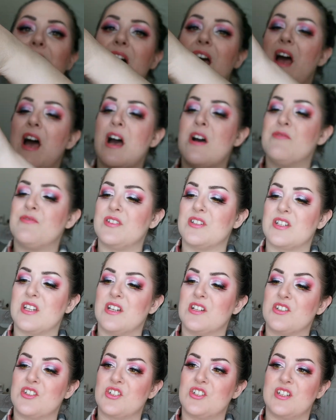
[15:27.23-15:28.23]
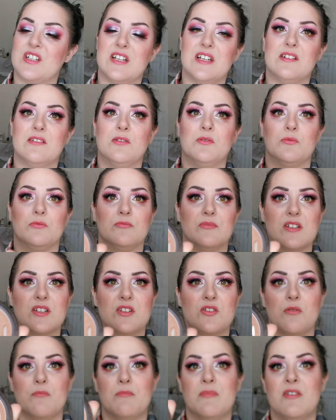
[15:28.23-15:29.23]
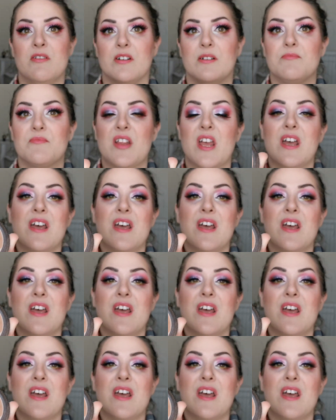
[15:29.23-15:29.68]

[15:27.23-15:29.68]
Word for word: I haven't touched it. Oh, it's not a mirror.